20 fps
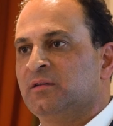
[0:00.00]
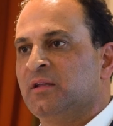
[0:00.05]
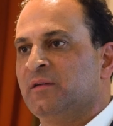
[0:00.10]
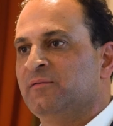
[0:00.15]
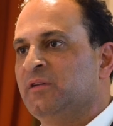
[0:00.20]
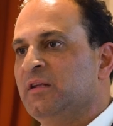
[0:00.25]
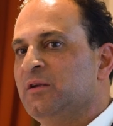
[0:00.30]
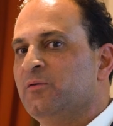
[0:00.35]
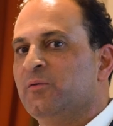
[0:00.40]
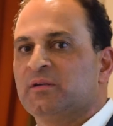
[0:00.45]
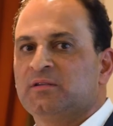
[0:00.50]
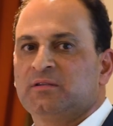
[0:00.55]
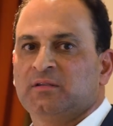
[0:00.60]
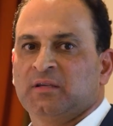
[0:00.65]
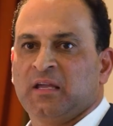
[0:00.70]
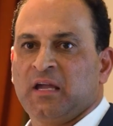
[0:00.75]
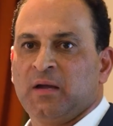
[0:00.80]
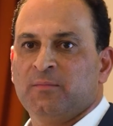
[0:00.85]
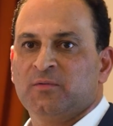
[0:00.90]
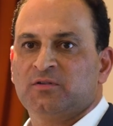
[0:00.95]
they've de-risked the
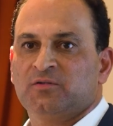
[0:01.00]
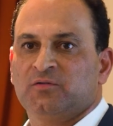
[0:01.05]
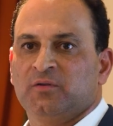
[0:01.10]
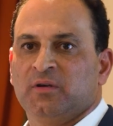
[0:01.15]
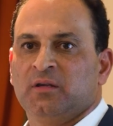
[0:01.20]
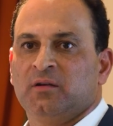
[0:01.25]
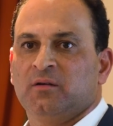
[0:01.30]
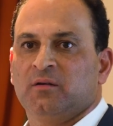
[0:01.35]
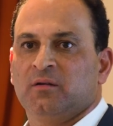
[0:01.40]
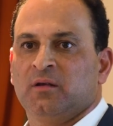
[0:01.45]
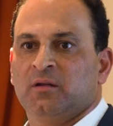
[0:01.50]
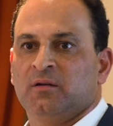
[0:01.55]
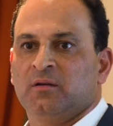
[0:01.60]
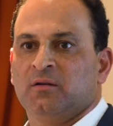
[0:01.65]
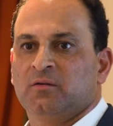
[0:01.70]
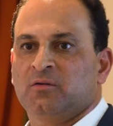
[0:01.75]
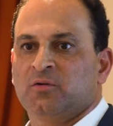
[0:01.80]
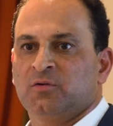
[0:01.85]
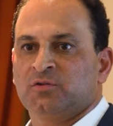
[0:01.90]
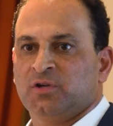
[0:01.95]
chemistry
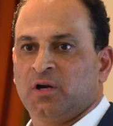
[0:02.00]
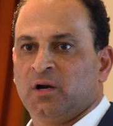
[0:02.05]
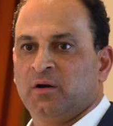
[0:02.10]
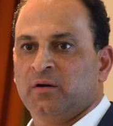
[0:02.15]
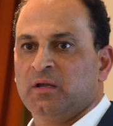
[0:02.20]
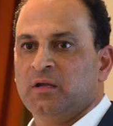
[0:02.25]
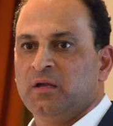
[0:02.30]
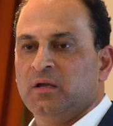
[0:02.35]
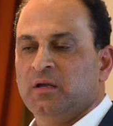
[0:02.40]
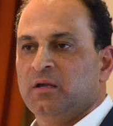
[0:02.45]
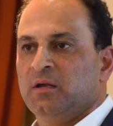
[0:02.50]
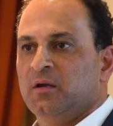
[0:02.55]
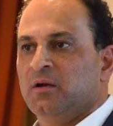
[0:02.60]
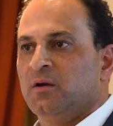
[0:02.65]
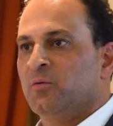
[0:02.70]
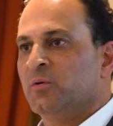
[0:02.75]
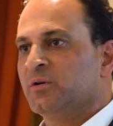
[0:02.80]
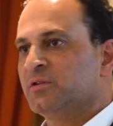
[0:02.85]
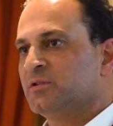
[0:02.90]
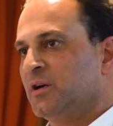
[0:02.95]
and Kochari.
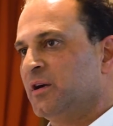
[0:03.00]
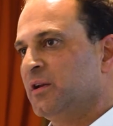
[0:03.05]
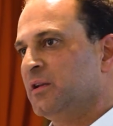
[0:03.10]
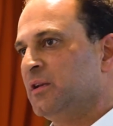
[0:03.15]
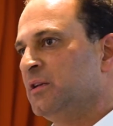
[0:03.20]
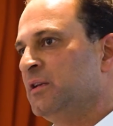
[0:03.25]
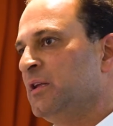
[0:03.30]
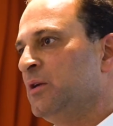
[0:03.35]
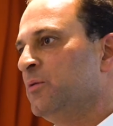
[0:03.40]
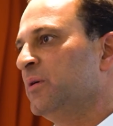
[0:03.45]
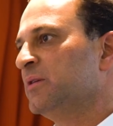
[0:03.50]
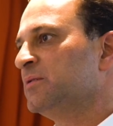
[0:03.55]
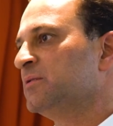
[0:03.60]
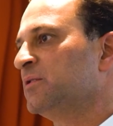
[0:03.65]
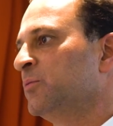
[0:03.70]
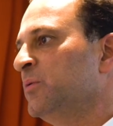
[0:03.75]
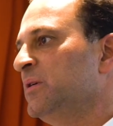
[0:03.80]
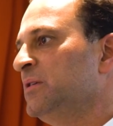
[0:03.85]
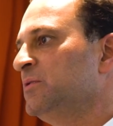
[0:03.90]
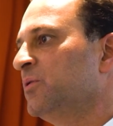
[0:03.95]
We're starting to de-risk
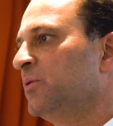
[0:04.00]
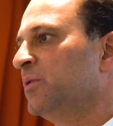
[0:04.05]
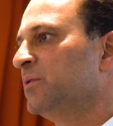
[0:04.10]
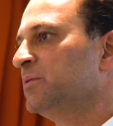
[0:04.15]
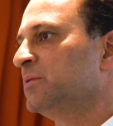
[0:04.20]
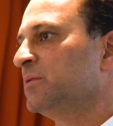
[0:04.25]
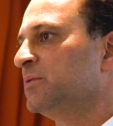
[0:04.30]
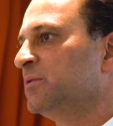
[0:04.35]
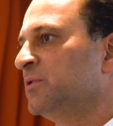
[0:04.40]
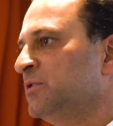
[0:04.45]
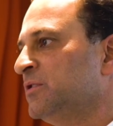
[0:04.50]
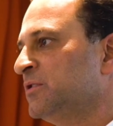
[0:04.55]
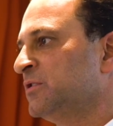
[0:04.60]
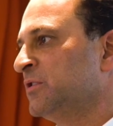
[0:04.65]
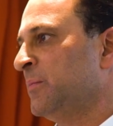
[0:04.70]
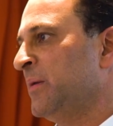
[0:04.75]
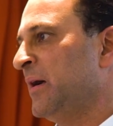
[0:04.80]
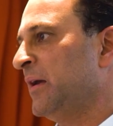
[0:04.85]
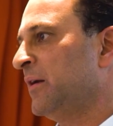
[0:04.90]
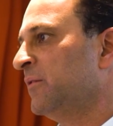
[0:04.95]
the resource, so it's just
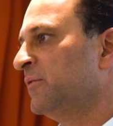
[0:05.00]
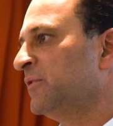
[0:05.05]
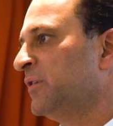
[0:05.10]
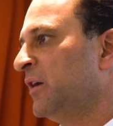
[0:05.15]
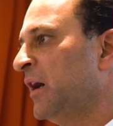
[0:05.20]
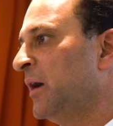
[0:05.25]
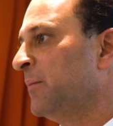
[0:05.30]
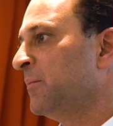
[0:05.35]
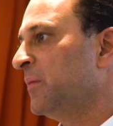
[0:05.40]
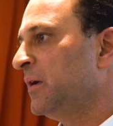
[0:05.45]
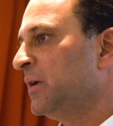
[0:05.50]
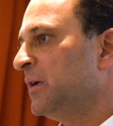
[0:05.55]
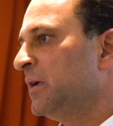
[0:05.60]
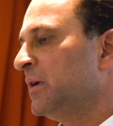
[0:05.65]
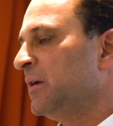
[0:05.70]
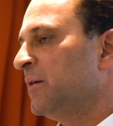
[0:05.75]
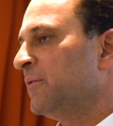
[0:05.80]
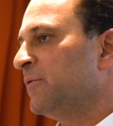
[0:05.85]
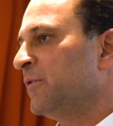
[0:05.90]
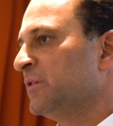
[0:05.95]
a matter of time
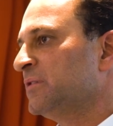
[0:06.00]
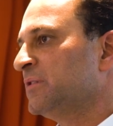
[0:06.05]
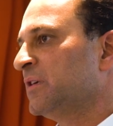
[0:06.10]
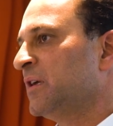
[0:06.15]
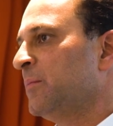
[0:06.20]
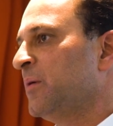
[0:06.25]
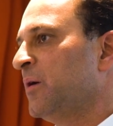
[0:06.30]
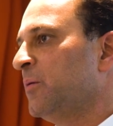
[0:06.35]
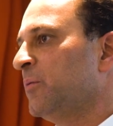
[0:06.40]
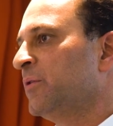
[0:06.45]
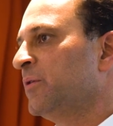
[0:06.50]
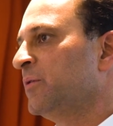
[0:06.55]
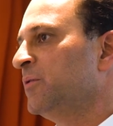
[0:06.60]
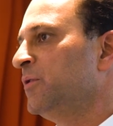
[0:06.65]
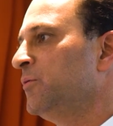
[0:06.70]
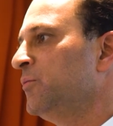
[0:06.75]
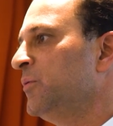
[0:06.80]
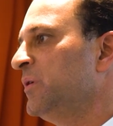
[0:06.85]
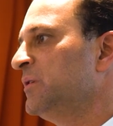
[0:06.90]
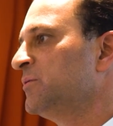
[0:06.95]
for us to come out with a
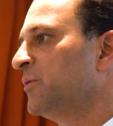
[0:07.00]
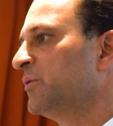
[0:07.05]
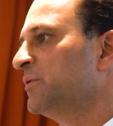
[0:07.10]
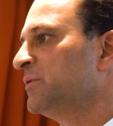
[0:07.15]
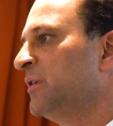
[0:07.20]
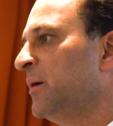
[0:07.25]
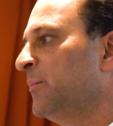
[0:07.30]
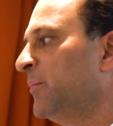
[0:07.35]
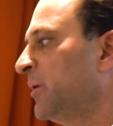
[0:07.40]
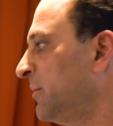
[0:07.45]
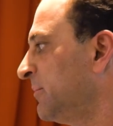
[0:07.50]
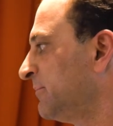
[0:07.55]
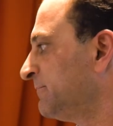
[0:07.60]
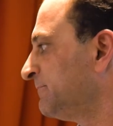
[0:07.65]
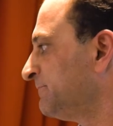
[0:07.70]
new resource number.